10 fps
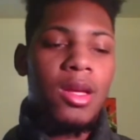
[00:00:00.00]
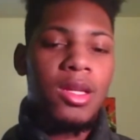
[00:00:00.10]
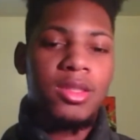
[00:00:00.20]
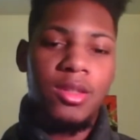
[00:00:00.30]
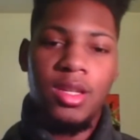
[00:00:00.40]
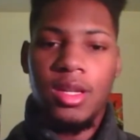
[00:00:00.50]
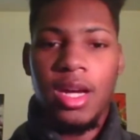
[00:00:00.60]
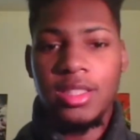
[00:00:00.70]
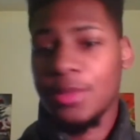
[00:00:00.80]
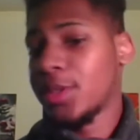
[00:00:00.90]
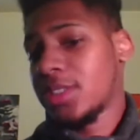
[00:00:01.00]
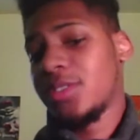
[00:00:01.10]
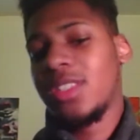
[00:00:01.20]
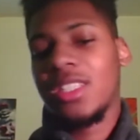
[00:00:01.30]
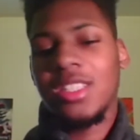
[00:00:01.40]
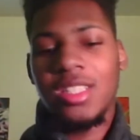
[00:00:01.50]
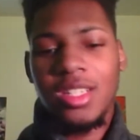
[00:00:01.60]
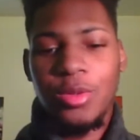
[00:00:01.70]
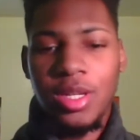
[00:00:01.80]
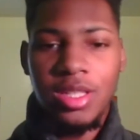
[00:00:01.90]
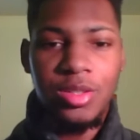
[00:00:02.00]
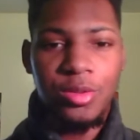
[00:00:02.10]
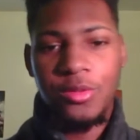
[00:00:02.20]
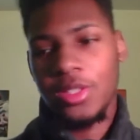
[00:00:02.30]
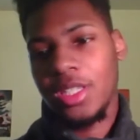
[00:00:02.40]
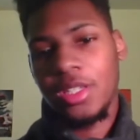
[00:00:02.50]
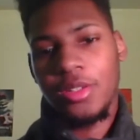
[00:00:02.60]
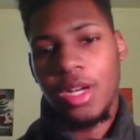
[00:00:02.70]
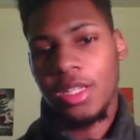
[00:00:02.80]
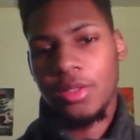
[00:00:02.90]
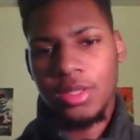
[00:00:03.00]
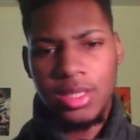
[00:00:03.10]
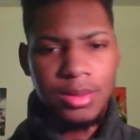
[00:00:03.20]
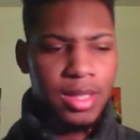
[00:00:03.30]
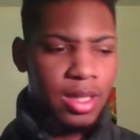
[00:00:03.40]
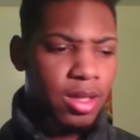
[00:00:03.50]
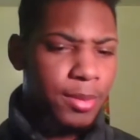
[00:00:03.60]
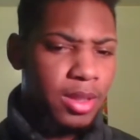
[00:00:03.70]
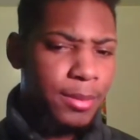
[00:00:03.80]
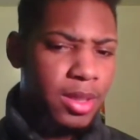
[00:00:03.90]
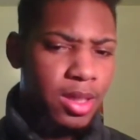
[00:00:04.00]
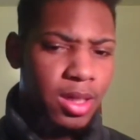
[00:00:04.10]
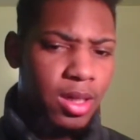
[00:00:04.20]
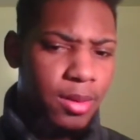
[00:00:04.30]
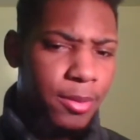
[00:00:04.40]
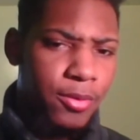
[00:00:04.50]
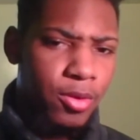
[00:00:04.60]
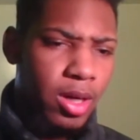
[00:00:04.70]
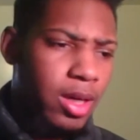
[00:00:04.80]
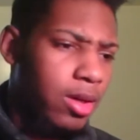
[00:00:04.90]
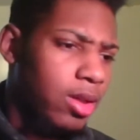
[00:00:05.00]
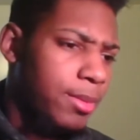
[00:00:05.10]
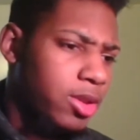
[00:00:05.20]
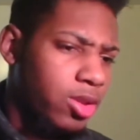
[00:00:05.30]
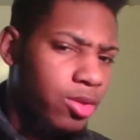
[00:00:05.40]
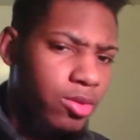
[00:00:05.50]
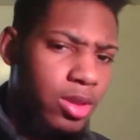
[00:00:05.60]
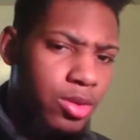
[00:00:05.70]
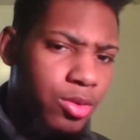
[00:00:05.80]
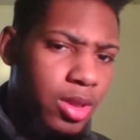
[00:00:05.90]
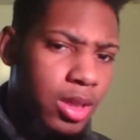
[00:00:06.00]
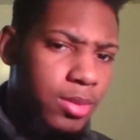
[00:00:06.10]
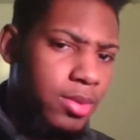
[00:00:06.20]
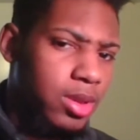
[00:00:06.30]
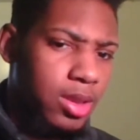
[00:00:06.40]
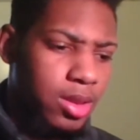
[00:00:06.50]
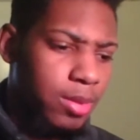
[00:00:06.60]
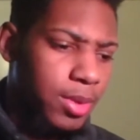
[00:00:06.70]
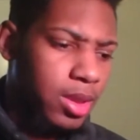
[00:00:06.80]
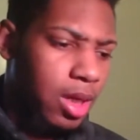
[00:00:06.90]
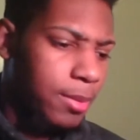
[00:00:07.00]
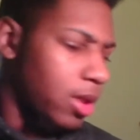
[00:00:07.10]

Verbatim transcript: So yeah, I just want to do this little quick little video. I know it seems kind of long, but let me uh before I go, let me show you the two Gundams that's going to be coming up